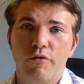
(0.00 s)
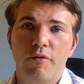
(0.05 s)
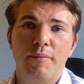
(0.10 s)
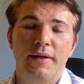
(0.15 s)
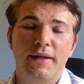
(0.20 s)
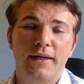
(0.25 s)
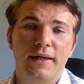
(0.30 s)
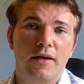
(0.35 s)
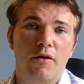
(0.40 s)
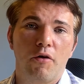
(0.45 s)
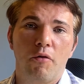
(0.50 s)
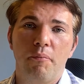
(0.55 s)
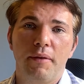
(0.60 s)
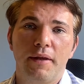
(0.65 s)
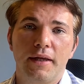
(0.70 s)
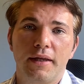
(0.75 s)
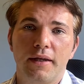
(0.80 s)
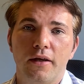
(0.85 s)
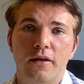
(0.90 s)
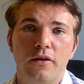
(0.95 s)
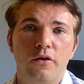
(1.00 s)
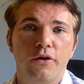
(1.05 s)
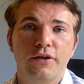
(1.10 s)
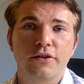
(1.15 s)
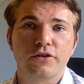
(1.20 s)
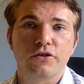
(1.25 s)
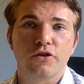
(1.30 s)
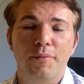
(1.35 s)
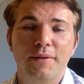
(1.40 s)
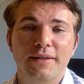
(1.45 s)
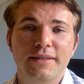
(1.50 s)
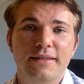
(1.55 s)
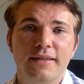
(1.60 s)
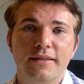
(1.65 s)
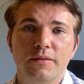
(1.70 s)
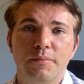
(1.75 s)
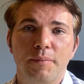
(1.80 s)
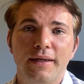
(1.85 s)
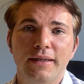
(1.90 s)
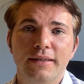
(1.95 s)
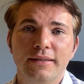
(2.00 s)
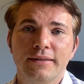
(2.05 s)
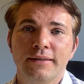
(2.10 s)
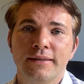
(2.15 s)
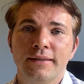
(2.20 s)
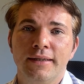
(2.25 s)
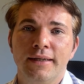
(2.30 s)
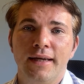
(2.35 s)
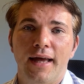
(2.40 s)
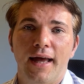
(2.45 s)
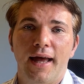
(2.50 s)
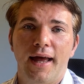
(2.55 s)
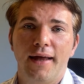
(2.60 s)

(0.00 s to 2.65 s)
another millionaire or billionaire looking to come into the space.